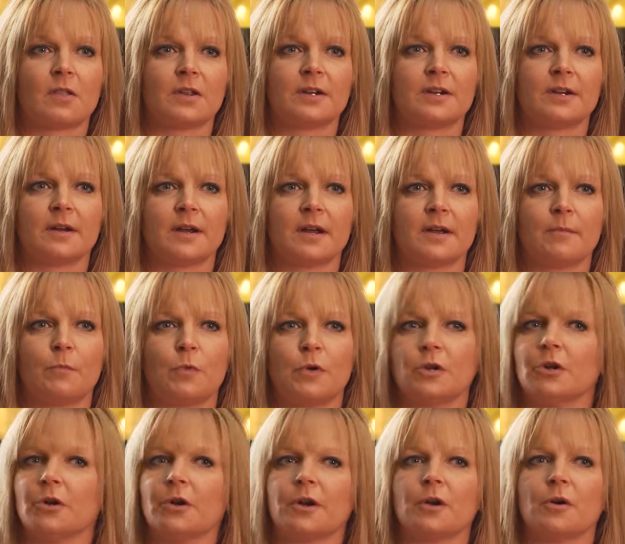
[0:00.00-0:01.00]
the time when
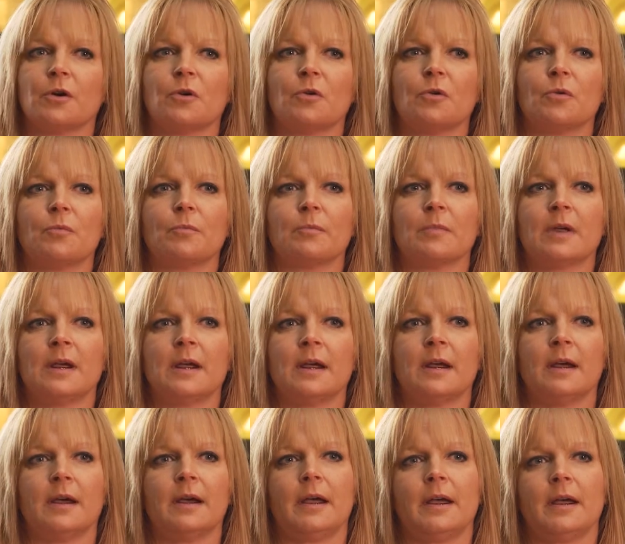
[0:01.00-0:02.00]
you're at home.
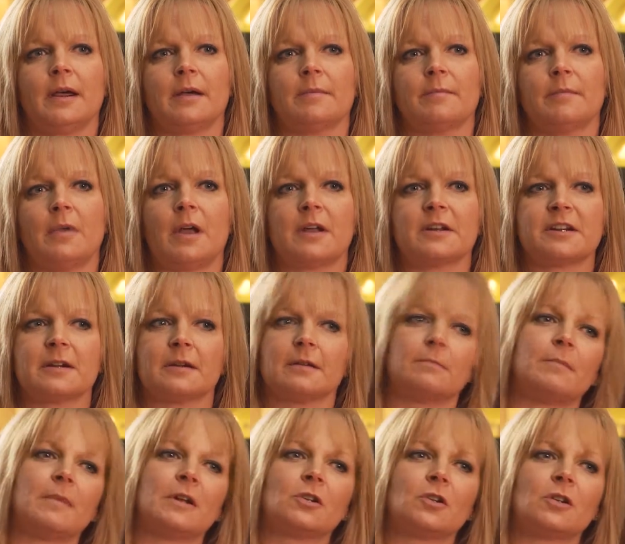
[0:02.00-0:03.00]
Not to
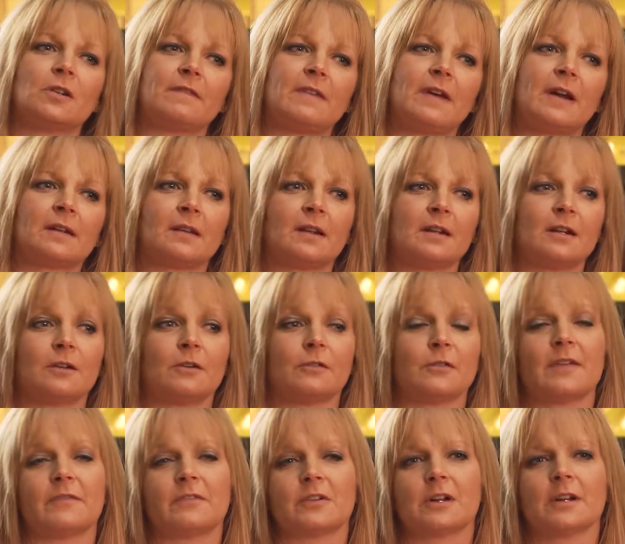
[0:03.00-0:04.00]
mention the fact that you don't
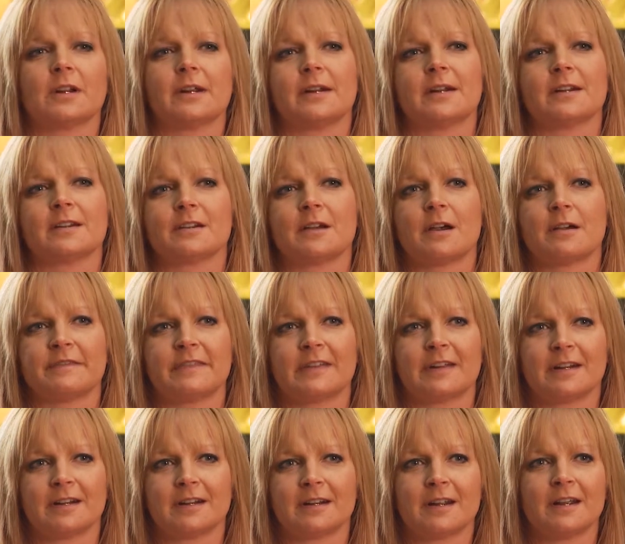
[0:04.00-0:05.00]
have to clean as
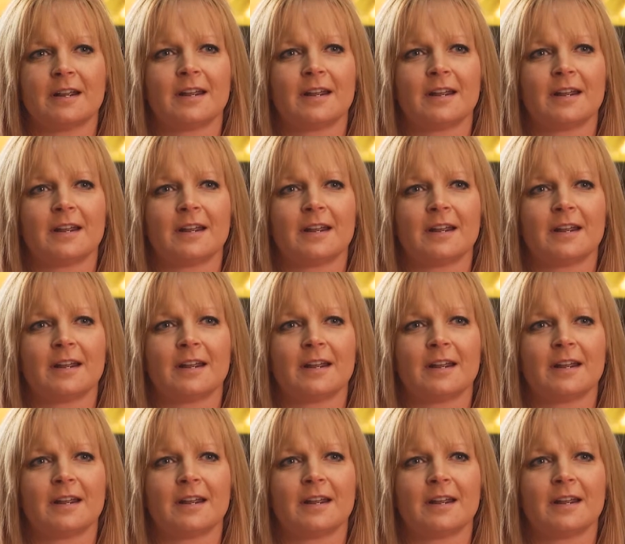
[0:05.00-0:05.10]
often.